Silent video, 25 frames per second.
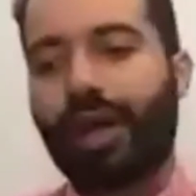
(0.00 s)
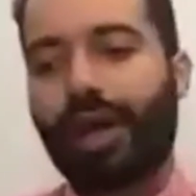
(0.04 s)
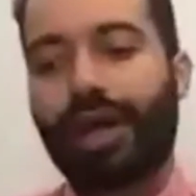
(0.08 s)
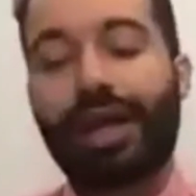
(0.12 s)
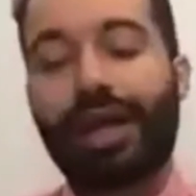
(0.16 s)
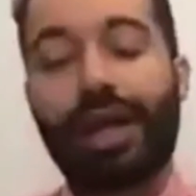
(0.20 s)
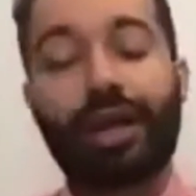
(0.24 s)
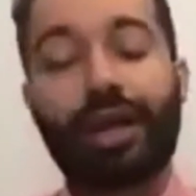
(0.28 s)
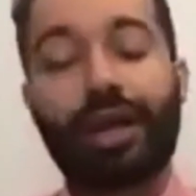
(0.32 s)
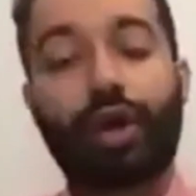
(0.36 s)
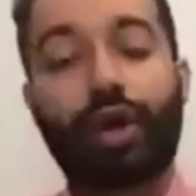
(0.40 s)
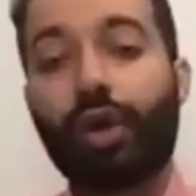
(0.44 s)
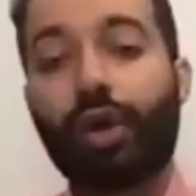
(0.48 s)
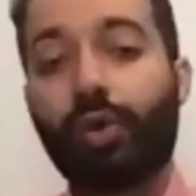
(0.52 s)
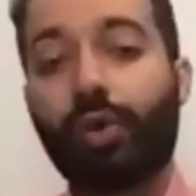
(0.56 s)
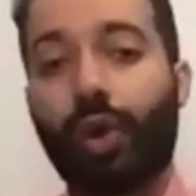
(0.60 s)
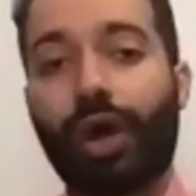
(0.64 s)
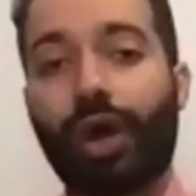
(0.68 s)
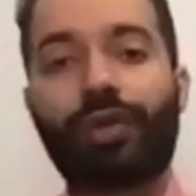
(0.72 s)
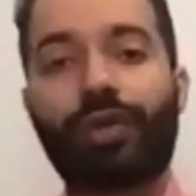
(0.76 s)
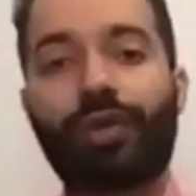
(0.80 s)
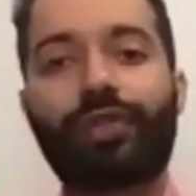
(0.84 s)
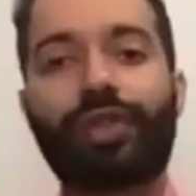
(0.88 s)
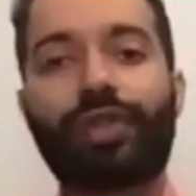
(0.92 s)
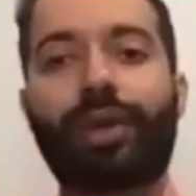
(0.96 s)
and I'll call
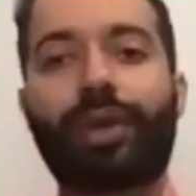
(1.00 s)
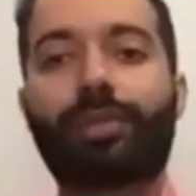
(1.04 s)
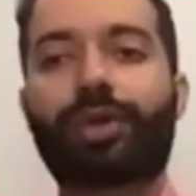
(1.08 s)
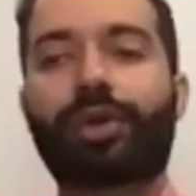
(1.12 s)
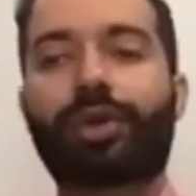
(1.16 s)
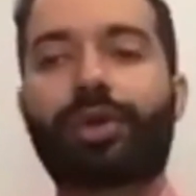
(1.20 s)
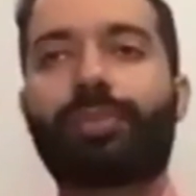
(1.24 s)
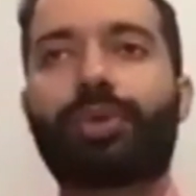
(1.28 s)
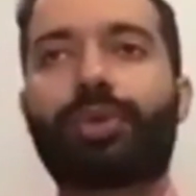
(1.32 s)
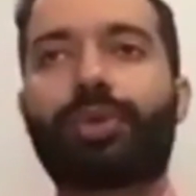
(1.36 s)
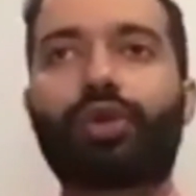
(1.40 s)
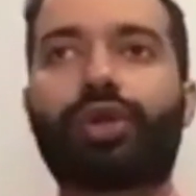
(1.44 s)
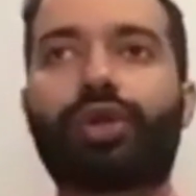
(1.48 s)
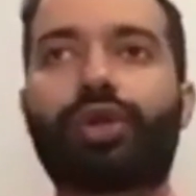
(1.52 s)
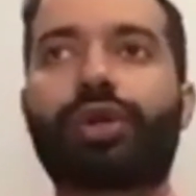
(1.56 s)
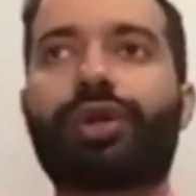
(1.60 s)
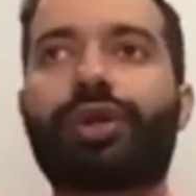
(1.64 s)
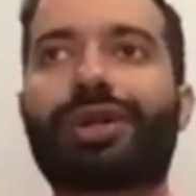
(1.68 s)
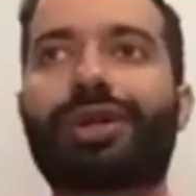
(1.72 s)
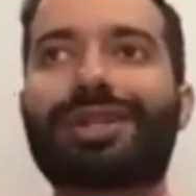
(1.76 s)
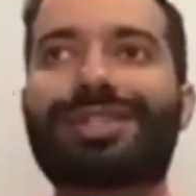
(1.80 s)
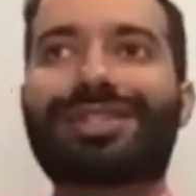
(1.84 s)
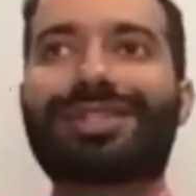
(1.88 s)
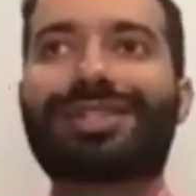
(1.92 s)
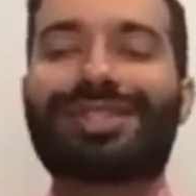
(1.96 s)
one of them
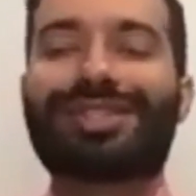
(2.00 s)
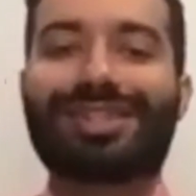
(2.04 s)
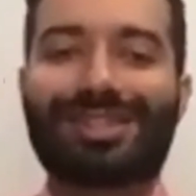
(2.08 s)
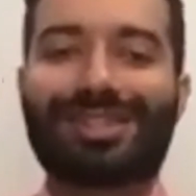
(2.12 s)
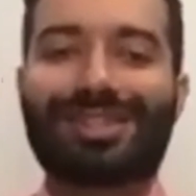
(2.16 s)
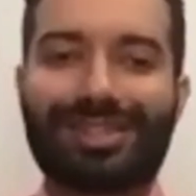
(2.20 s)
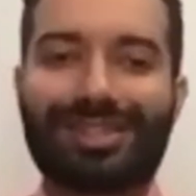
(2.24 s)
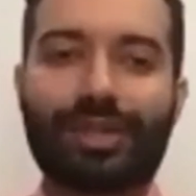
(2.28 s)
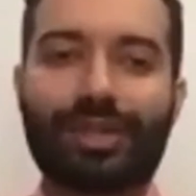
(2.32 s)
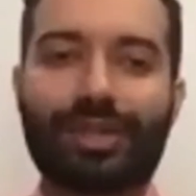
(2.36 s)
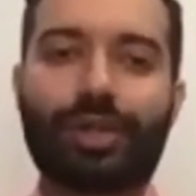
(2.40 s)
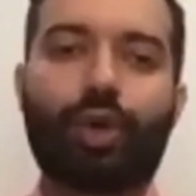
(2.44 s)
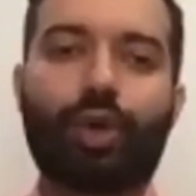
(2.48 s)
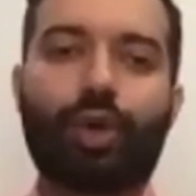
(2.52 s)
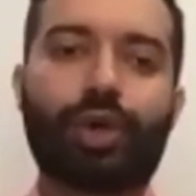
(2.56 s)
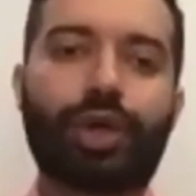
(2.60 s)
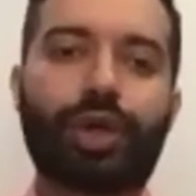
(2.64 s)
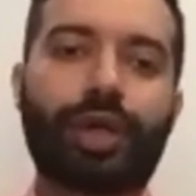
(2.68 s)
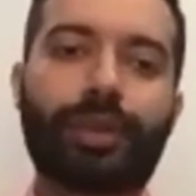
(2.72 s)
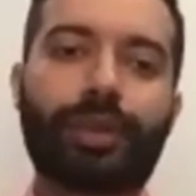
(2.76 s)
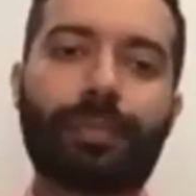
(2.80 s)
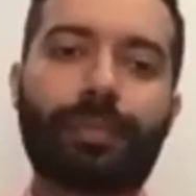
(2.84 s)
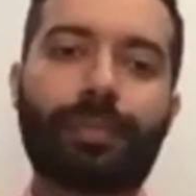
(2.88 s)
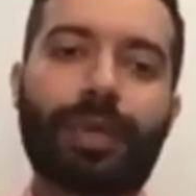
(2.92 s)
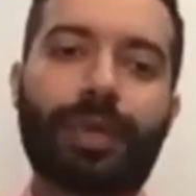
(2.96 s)
computer assisted
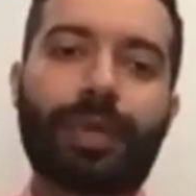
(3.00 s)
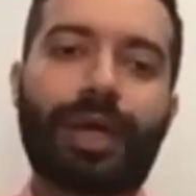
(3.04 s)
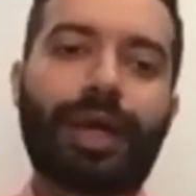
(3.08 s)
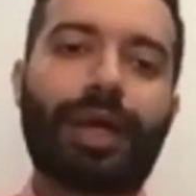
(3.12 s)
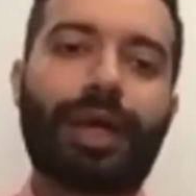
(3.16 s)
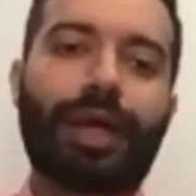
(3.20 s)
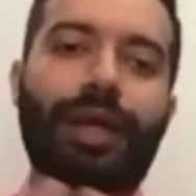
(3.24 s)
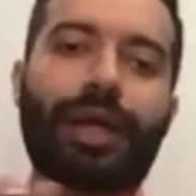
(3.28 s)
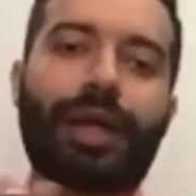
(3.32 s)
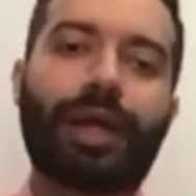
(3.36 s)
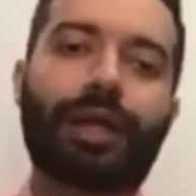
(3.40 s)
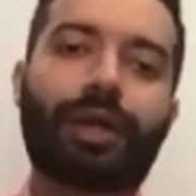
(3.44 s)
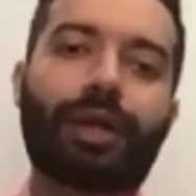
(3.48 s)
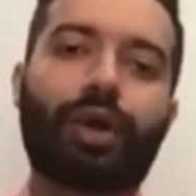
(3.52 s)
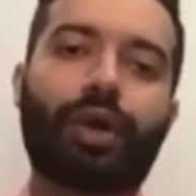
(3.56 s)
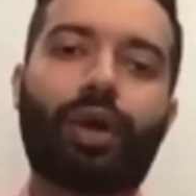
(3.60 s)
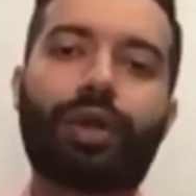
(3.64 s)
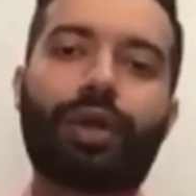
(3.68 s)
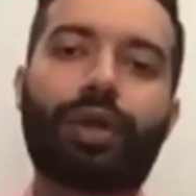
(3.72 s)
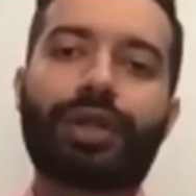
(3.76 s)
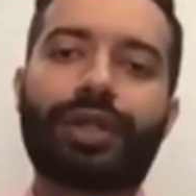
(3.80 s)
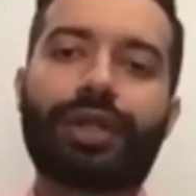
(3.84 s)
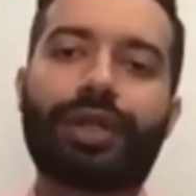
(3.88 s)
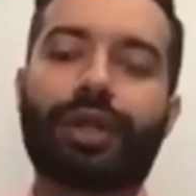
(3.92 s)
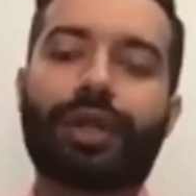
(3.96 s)
coding, and I'll
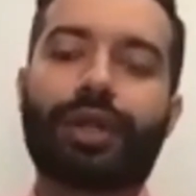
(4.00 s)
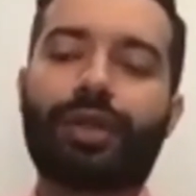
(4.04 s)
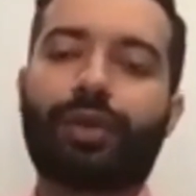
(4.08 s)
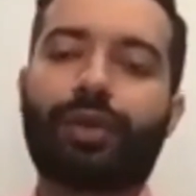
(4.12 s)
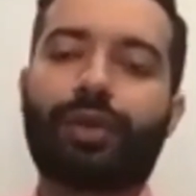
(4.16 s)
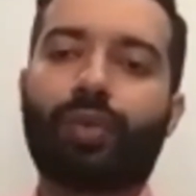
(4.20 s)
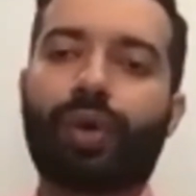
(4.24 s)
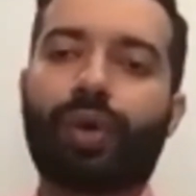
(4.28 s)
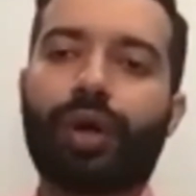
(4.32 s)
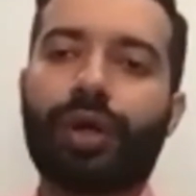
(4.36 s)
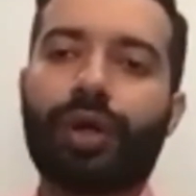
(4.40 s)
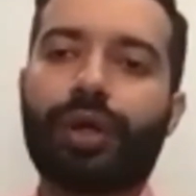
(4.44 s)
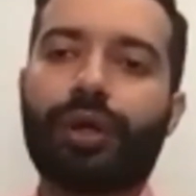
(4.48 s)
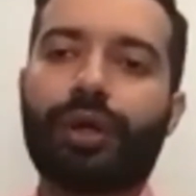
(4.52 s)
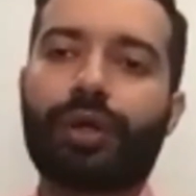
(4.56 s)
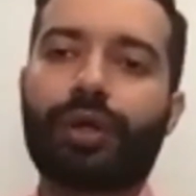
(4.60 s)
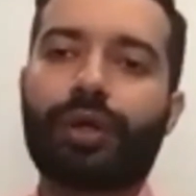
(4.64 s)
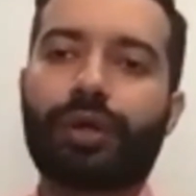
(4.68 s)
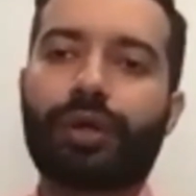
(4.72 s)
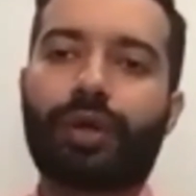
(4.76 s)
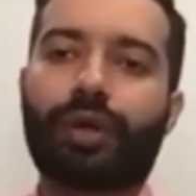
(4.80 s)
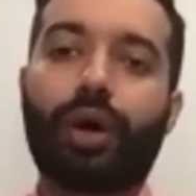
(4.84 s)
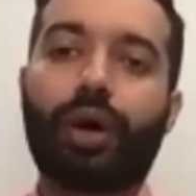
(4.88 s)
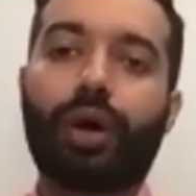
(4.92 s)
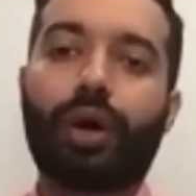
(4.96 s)
call the other one
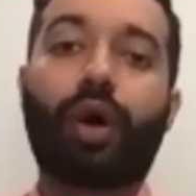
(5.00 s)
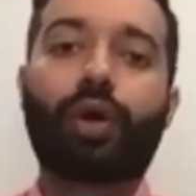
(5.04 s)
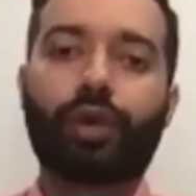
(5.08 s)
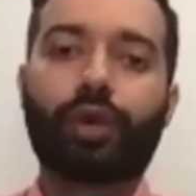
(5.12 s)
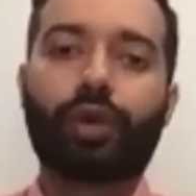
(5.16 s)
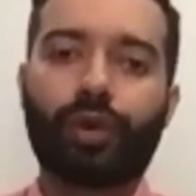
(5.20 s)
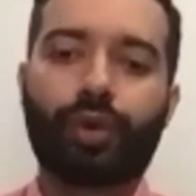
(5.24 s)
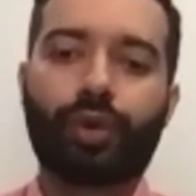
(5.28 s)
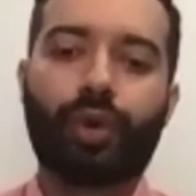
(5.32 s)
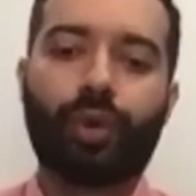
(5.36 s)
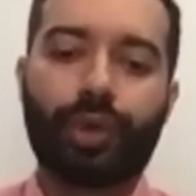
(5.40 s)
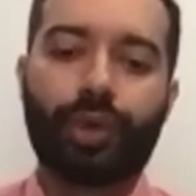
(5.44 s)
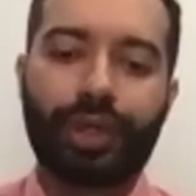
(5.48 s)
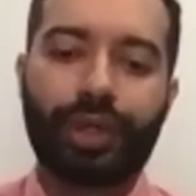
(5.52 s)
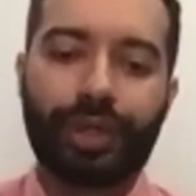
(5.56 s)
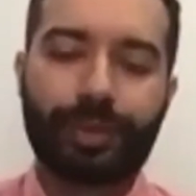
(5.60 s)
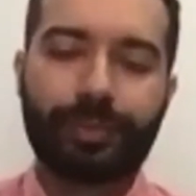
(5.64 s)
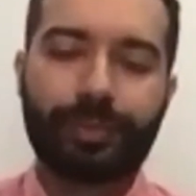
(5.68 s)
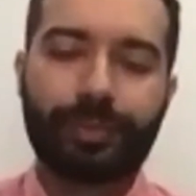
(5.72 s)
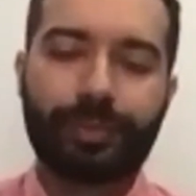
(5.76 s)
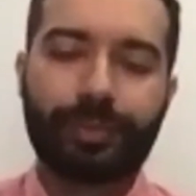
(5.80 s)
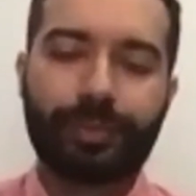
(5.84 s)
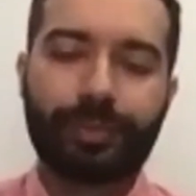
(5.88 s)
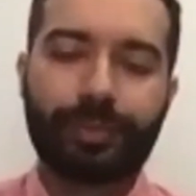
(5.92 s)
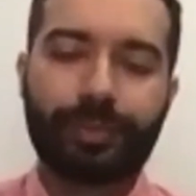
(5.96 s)
auto
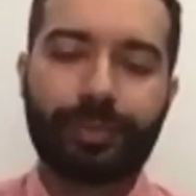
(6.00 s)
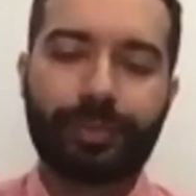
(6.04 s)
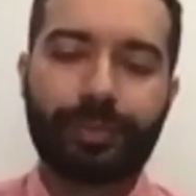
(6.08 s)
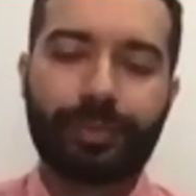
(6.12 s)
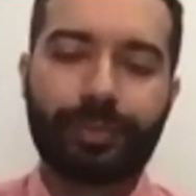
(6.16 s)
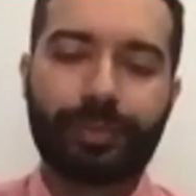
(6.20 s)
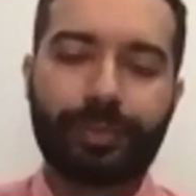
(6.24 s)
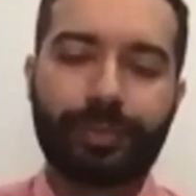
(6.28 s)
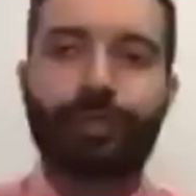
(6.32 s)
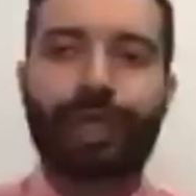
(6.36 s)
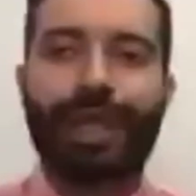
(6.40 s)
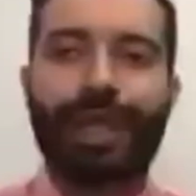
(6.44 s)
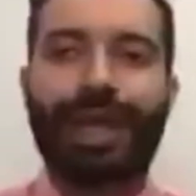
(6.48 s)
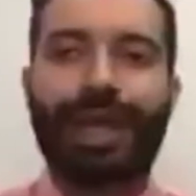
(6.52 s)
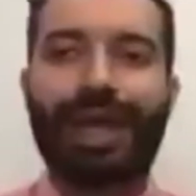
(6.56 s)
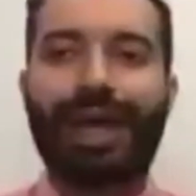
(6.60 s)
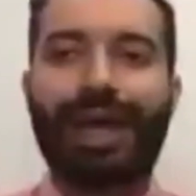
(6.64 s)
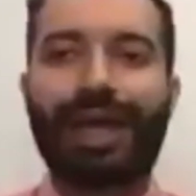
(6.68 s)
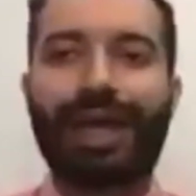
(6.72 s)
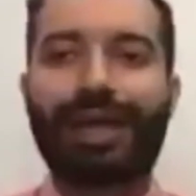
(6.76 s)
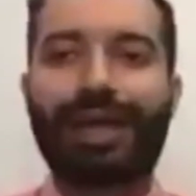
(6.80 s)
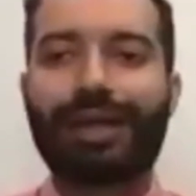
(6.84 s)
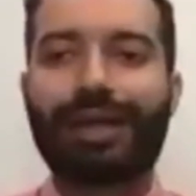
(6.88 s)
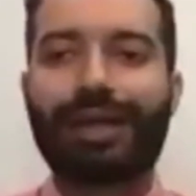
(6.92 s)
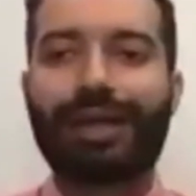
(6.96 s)
coding.
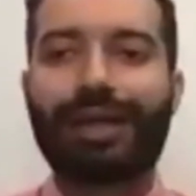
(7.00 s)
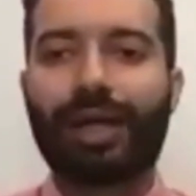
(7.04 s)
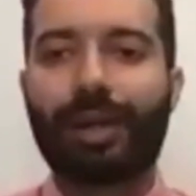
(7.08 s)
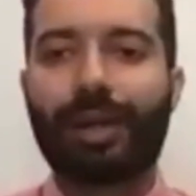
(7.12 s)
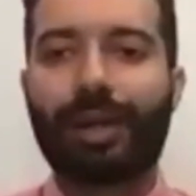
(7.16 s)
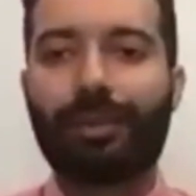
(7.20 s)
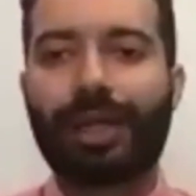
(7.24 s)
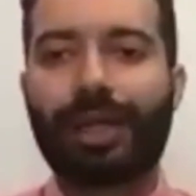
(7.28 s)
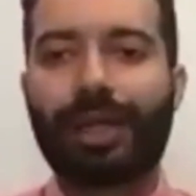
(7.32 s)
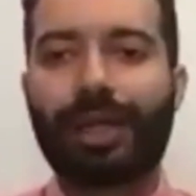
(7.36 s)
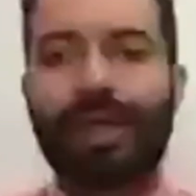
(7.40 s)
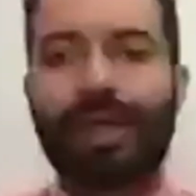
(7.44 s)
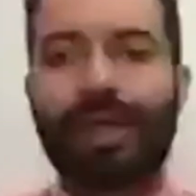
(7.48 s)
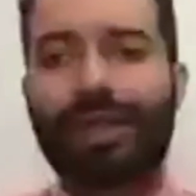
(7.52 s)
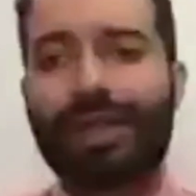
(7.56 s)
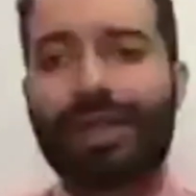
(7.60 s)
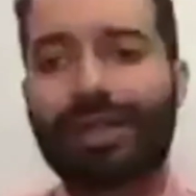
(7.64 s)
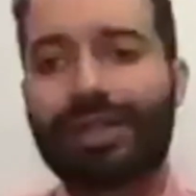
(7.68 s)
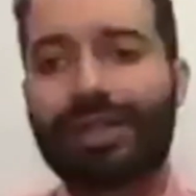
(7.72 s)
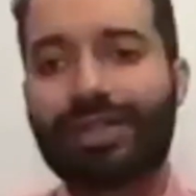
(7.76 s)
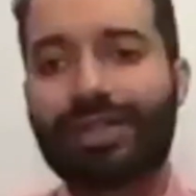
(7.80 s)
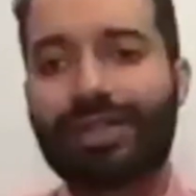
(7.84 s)
And I think this